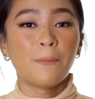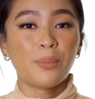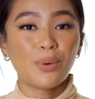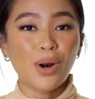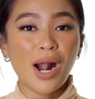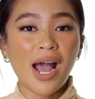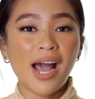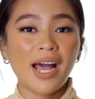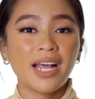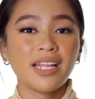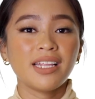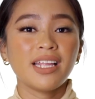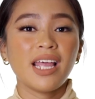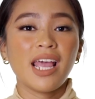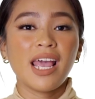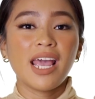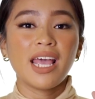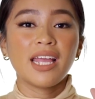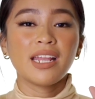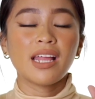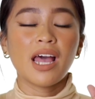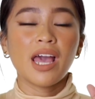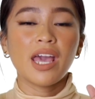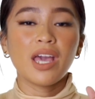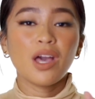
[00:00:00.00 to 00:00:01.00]
brand,
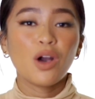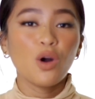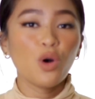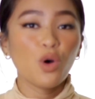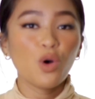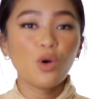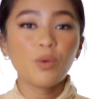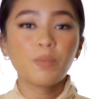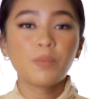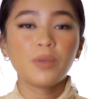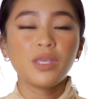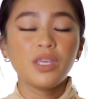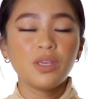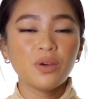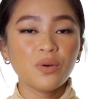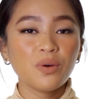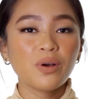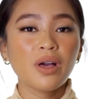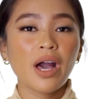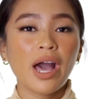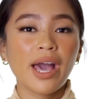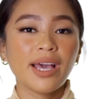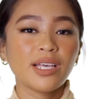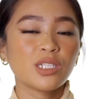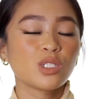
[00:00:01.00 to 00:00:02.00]
and I hope you
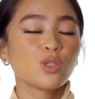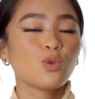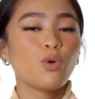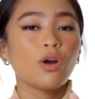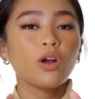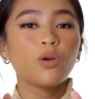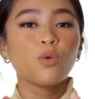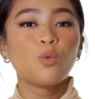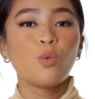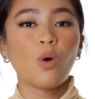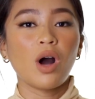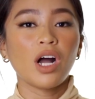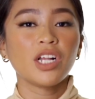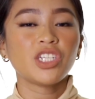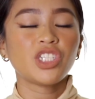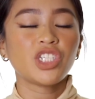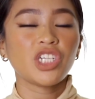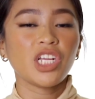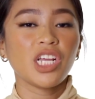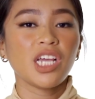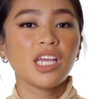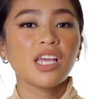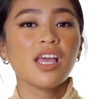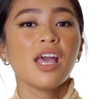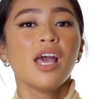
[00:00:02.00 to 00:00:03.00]
guys who are
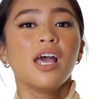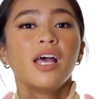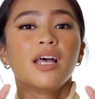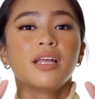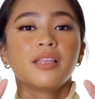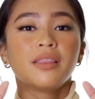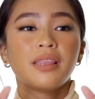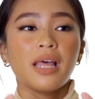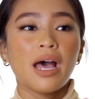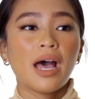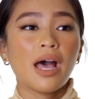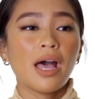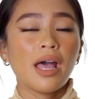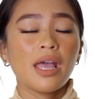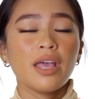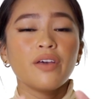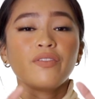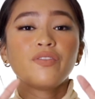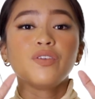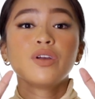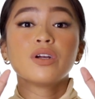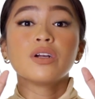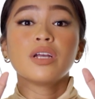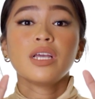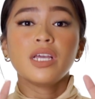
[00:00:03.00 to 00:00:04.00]
watching na
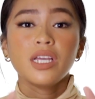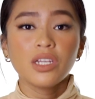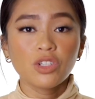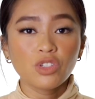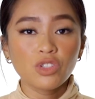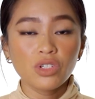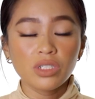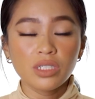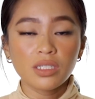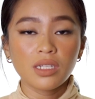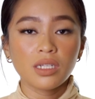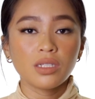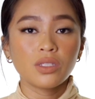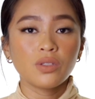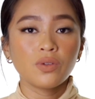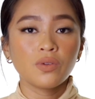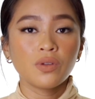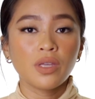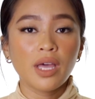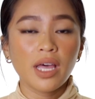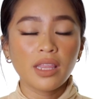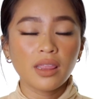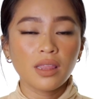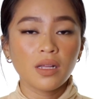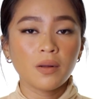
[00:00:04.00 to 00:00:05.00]
if you're interested to
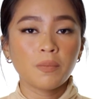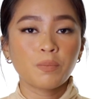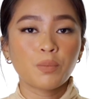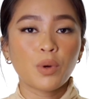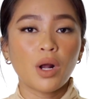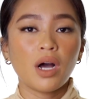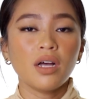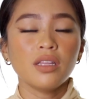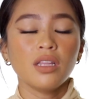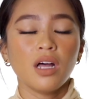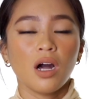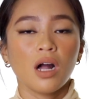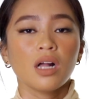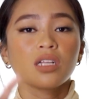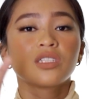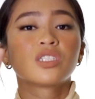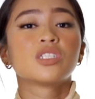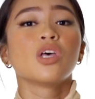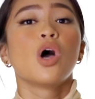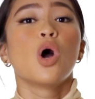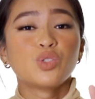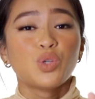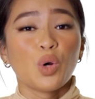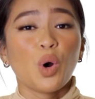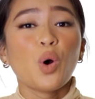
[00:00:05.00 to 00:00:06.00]
get their
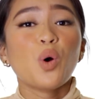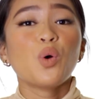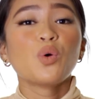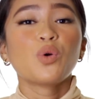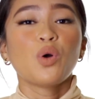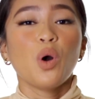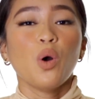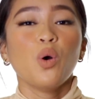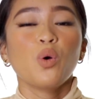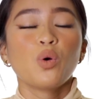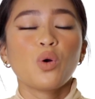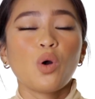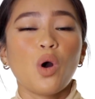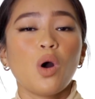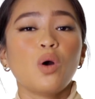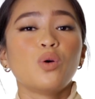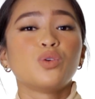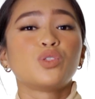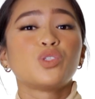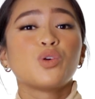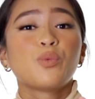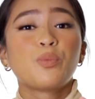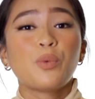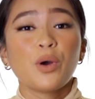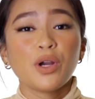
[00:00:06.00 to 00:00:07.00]
products, go
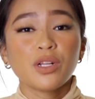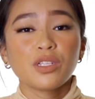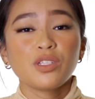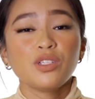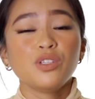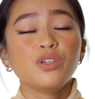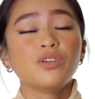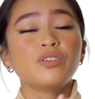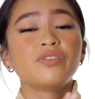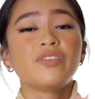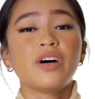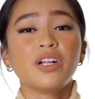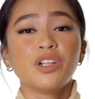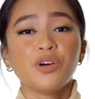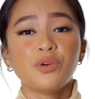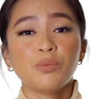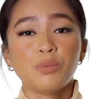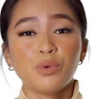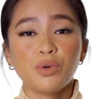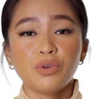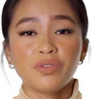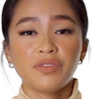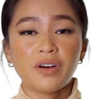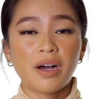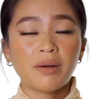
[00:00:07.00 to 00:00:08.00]
support niyo yung fellow
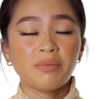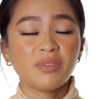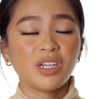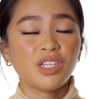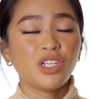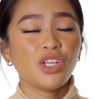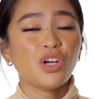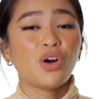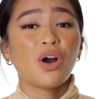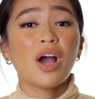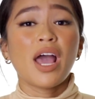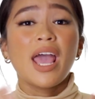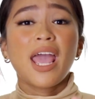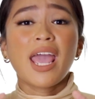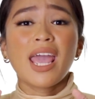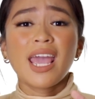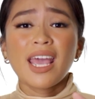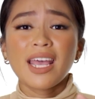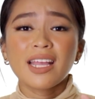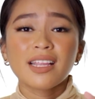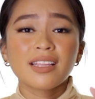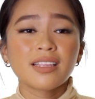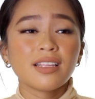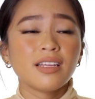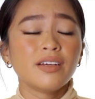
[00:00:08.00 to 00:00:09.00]
Boo Fam niyo
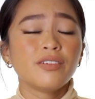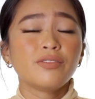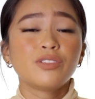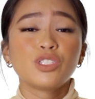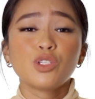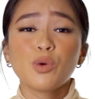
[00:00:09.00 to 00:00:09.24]
and